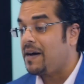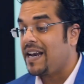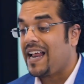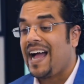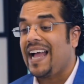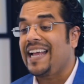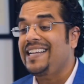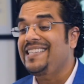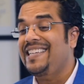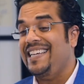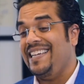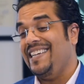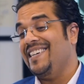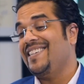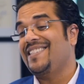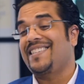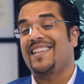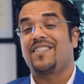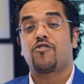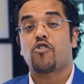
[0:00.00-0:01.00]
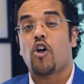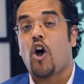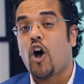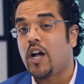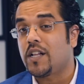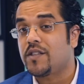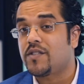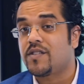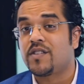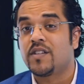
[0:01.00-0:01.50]
about ideas and
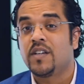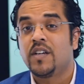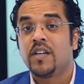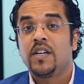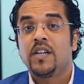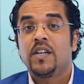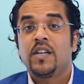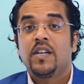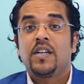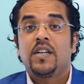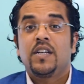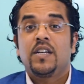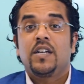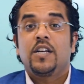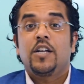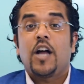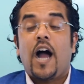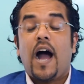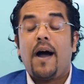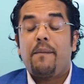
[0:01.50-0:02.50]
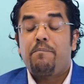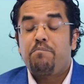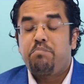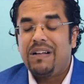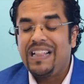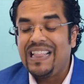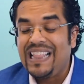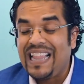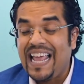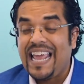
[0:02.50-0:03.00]
thoughts. A
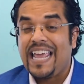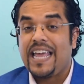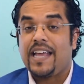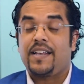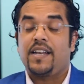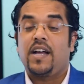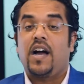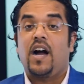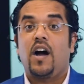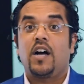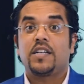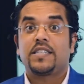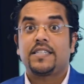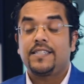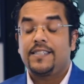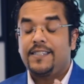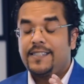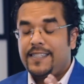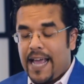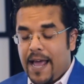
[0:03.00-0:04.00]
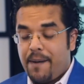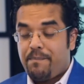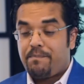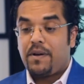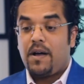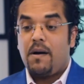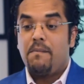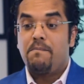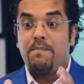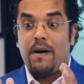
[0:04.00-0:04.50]
plan, a
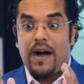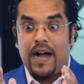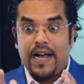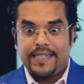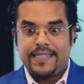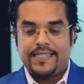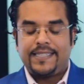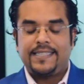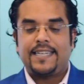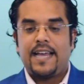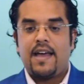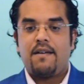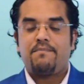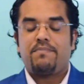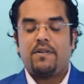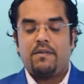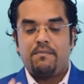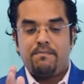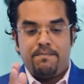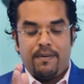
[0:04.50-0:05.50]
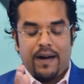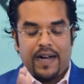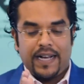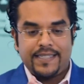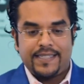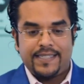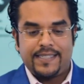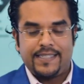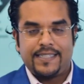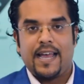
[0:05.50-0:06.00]
step-by-step
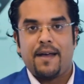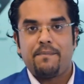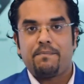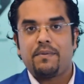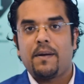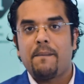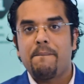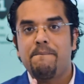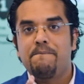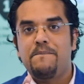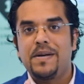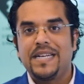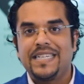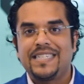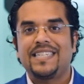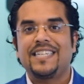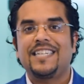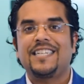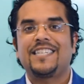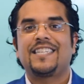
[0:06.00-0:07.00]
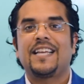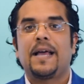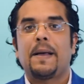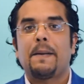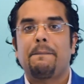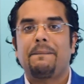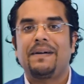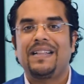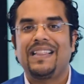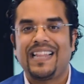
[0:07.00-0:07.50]
business
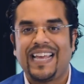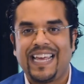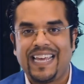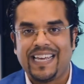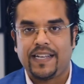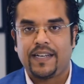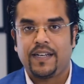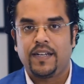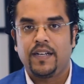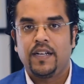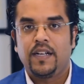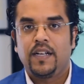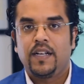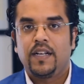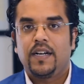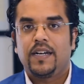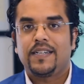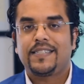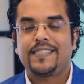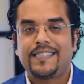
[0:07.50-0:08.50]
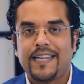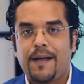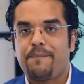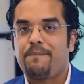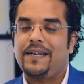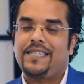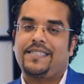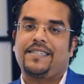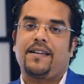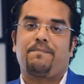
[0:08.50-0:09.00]
plan. A
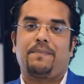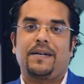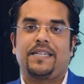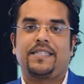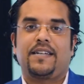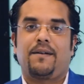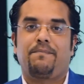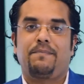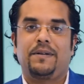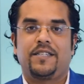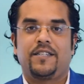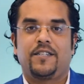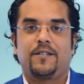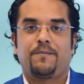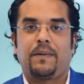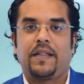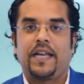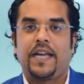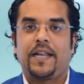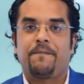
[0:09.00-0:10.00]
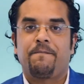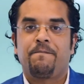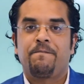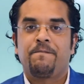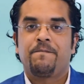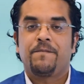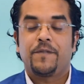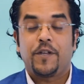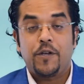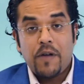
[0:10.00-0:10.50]
step-by-step business plan.
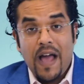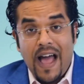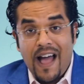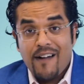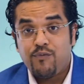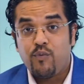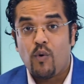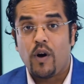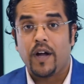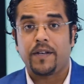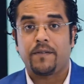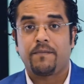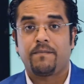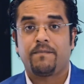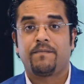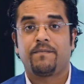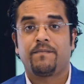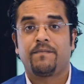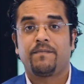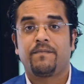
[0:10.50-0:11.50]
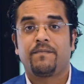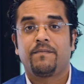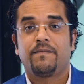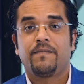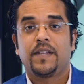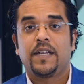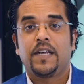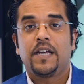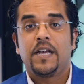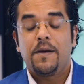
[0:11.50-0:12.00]
Do you have one?
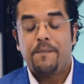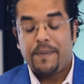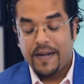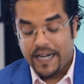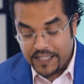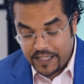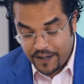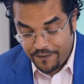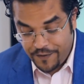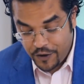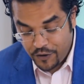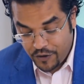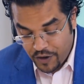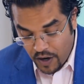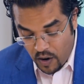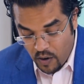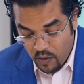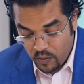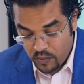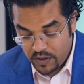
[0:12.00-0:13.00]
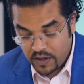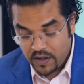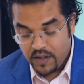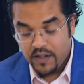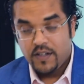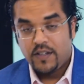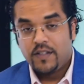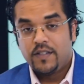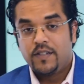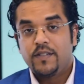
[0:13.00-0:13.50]
Because if you don't,
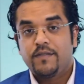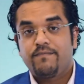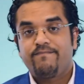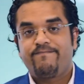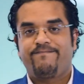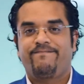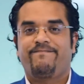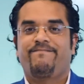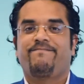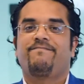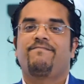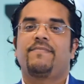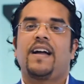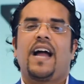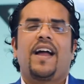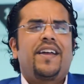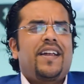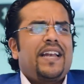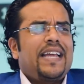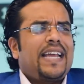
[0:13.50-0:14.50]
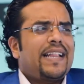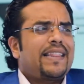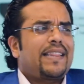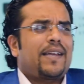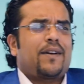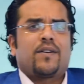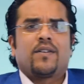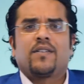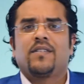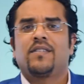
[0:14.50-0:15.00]
how are you going to get
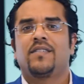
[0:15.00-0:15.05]
there?